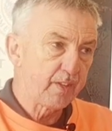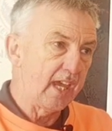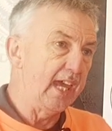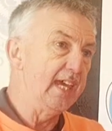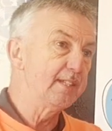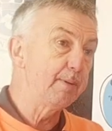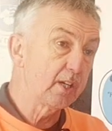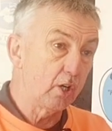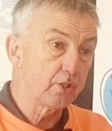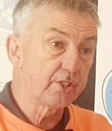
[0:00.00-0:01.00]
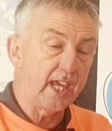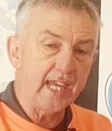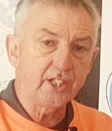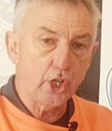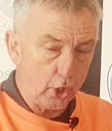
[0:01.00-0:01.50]
is because they
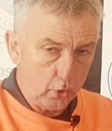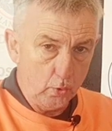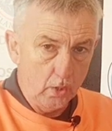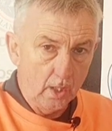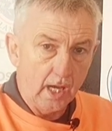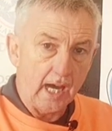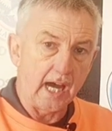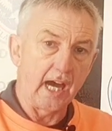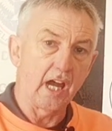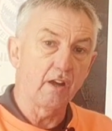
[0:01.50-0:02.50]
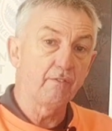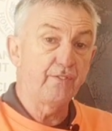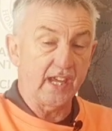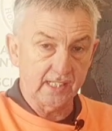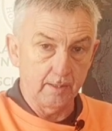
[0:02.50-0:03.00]
too are
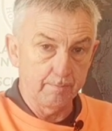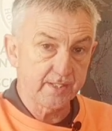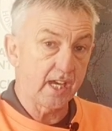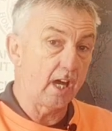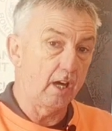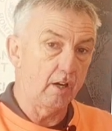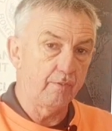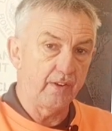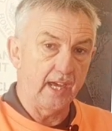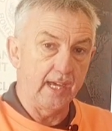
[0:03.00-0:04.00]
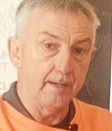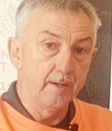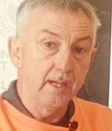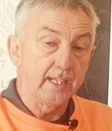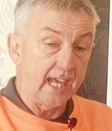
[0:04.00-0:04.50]
victims of the
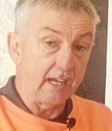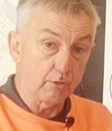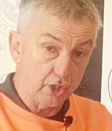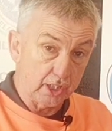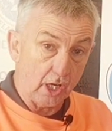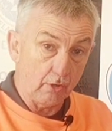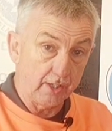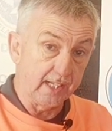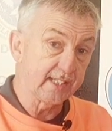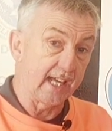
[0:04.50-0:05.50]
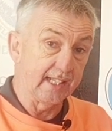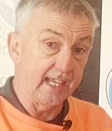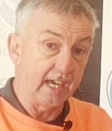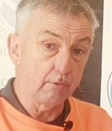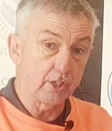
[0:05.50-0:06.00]
Irish authorities and the
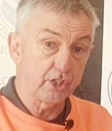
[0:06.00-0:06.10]
Irish